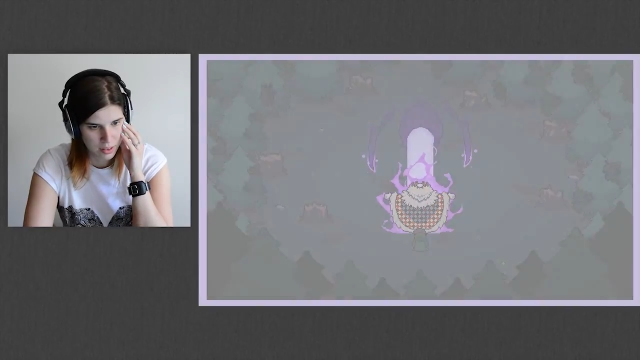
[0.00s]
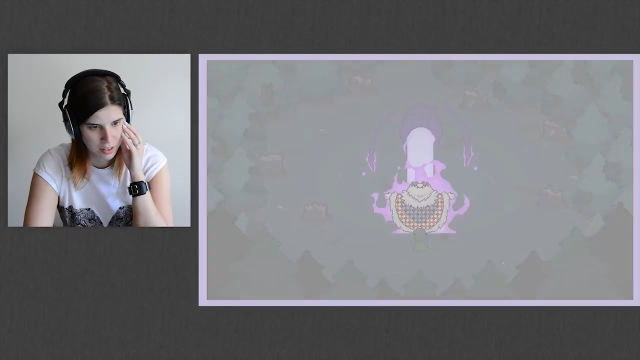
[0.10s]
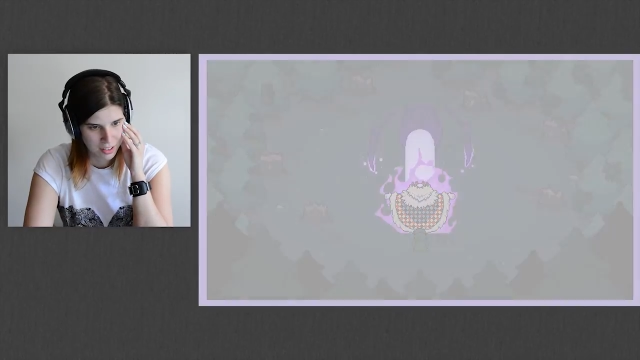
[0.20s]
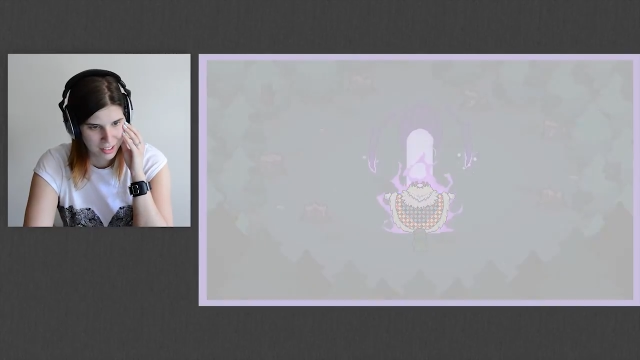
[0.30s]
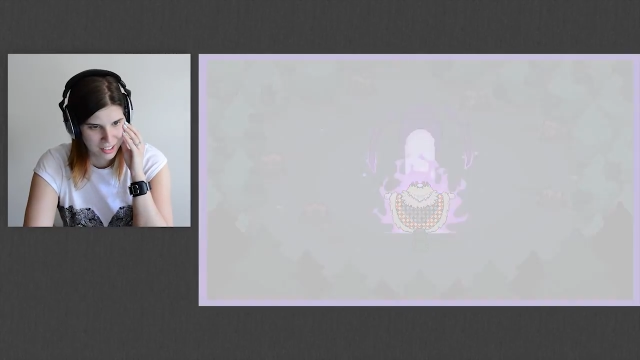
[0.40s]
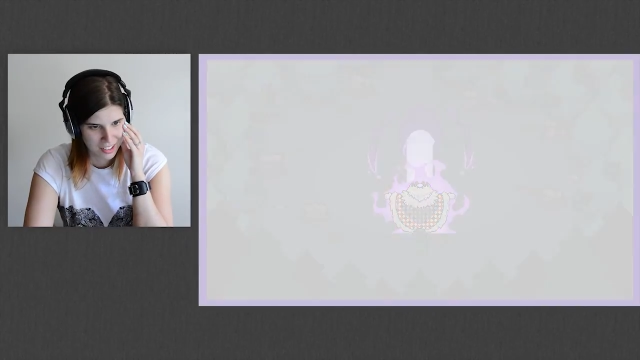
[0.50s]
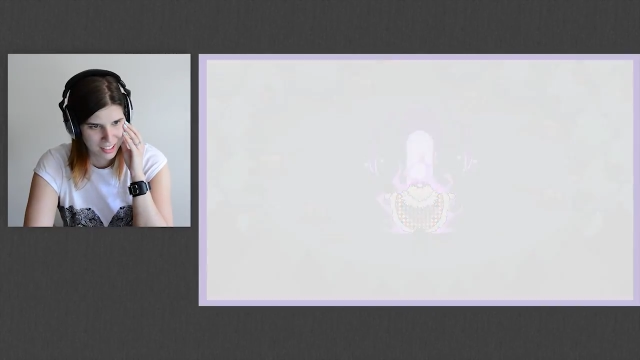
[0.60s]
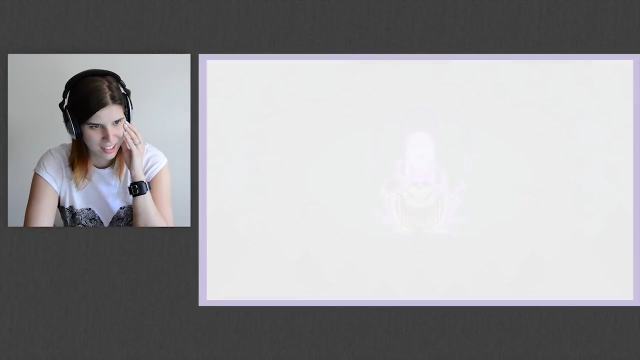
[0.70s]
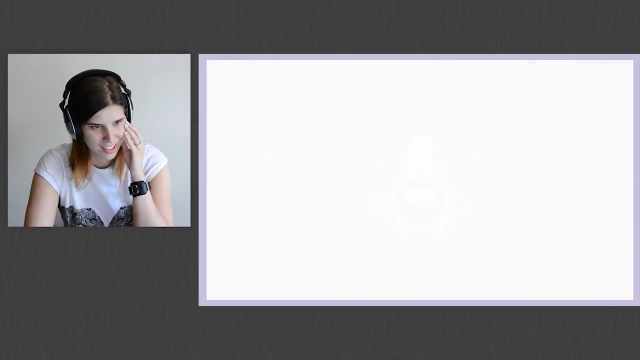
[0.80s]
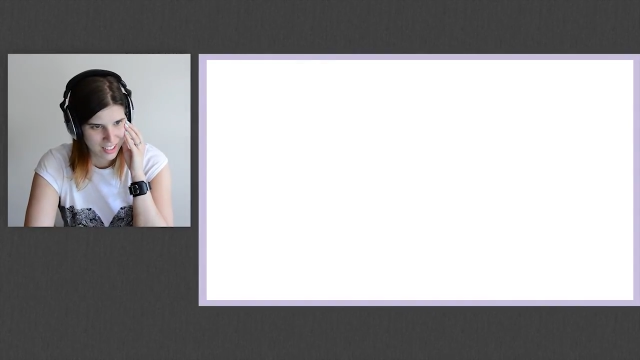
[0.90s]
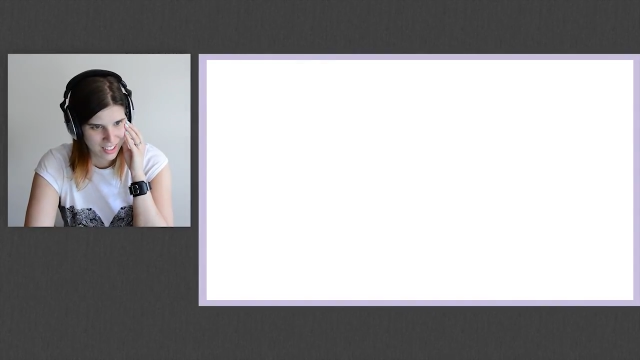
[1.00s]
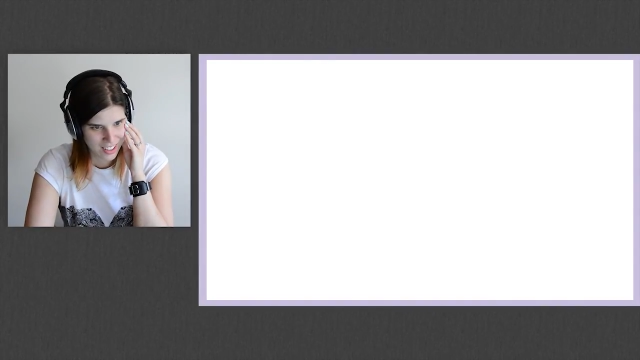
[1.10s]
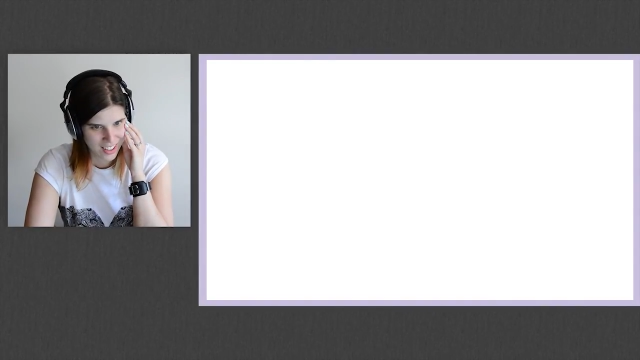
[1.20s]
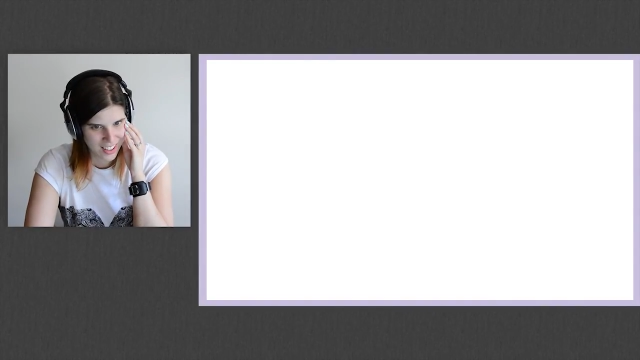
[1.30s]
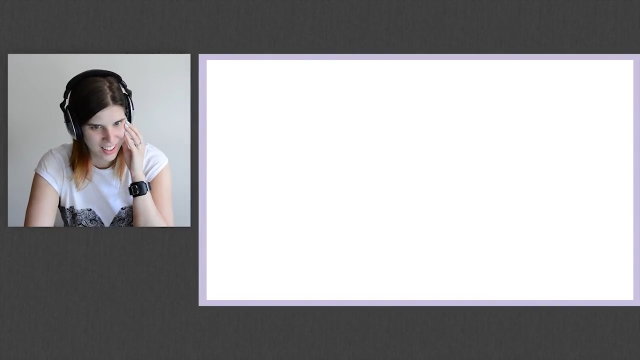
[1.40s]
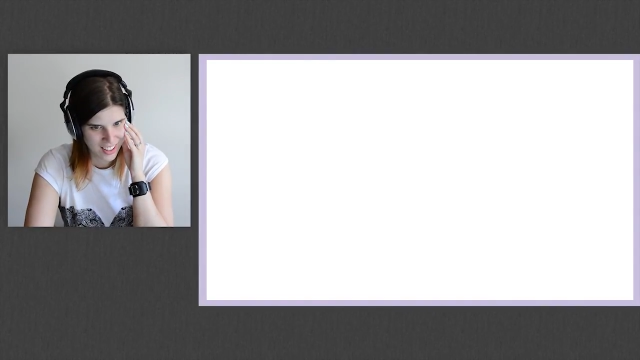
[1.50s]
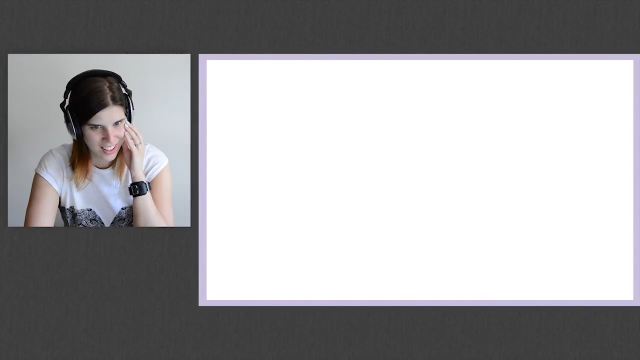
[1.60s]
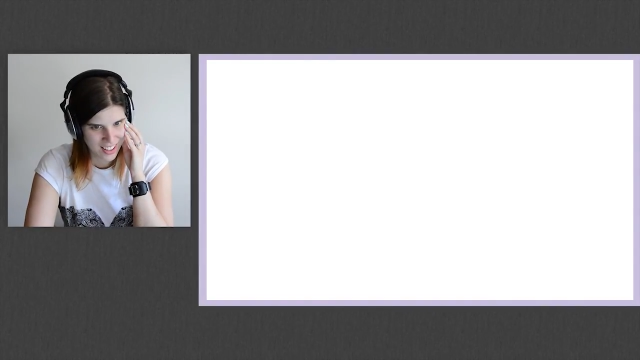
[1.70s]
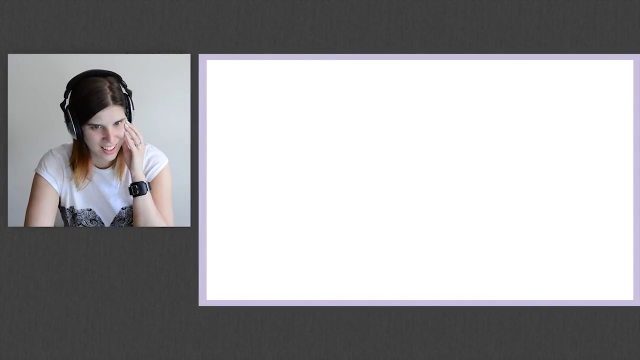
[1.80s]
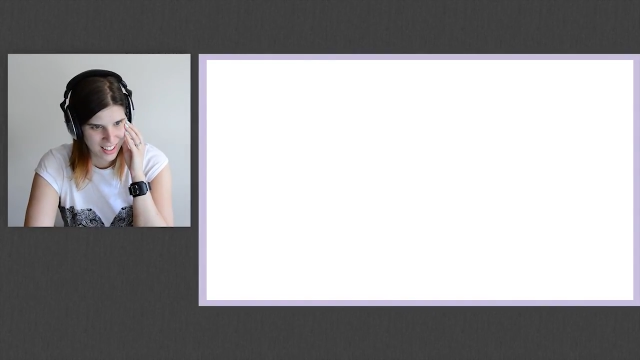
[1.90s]

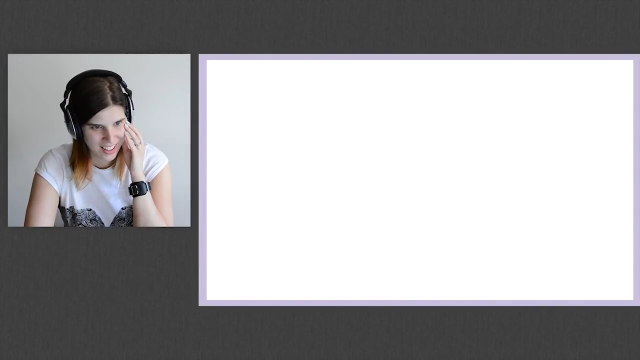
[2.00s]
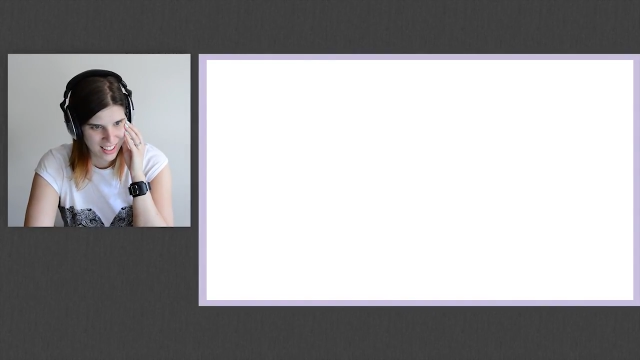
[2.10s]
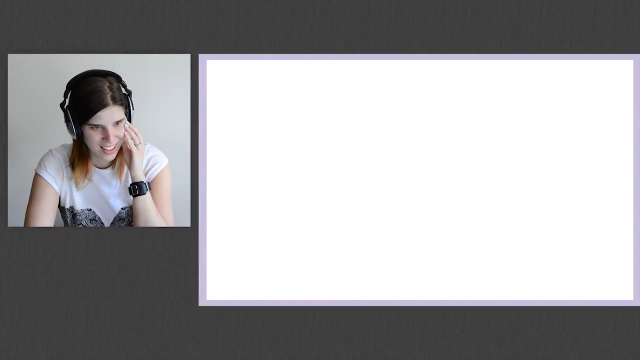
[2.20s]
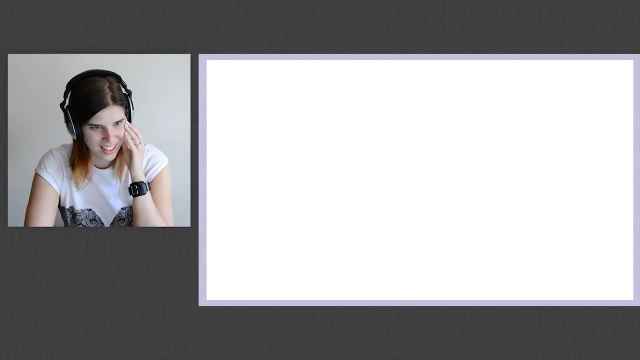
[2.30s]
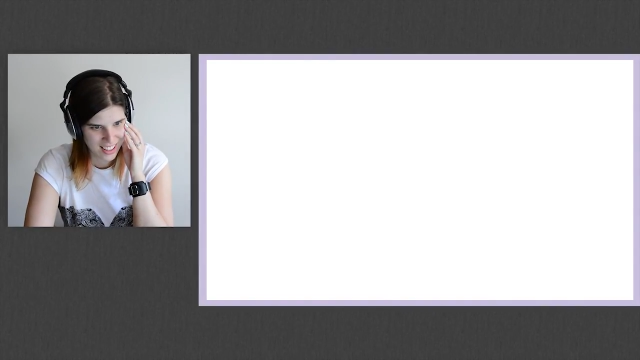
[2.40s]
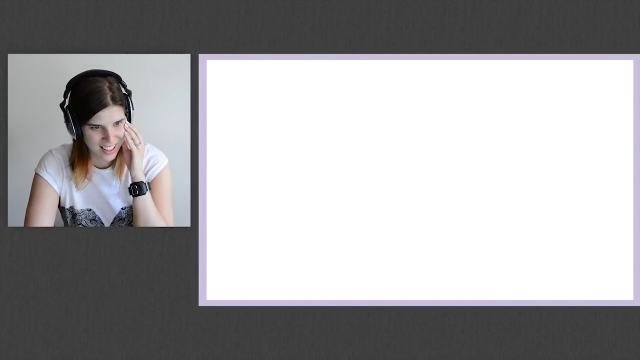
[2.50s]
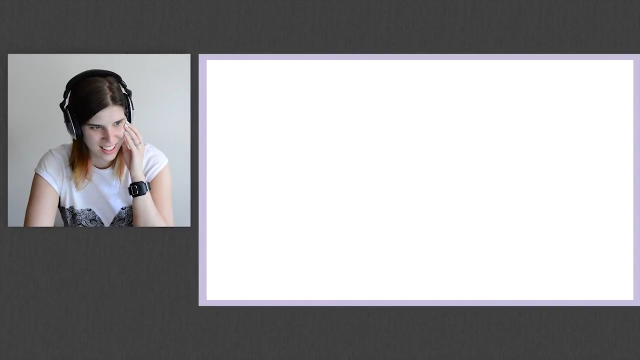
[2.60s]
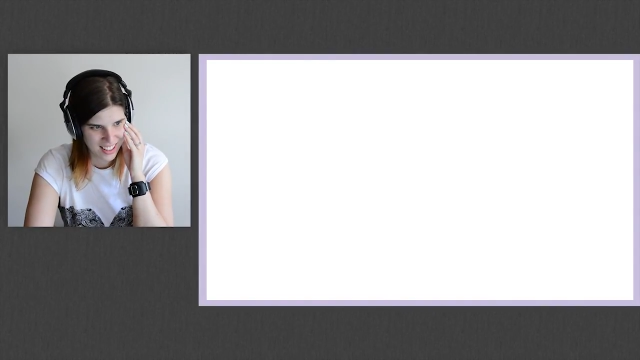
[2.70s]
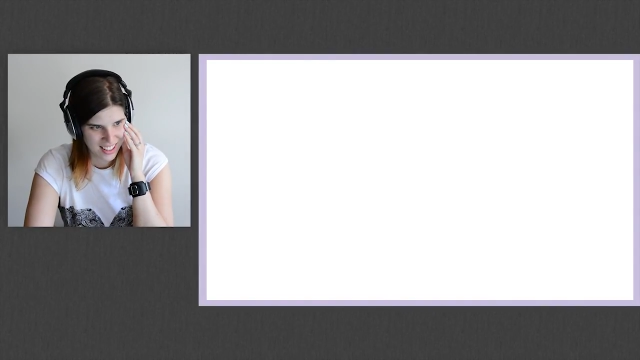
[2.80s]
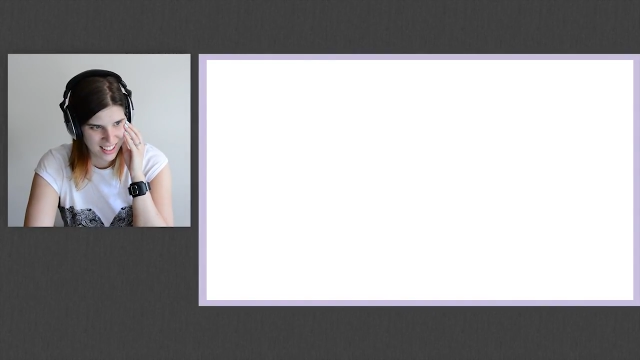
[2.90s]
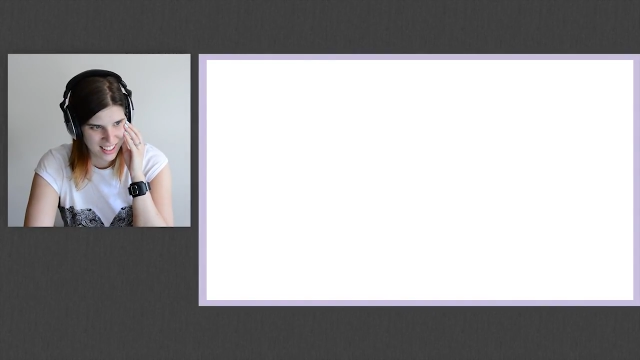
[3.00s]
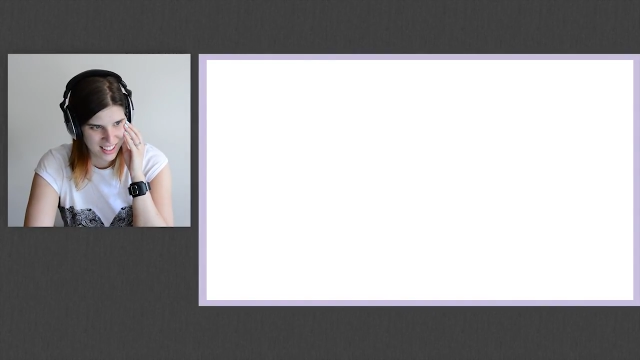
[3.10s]
Nobody speaks.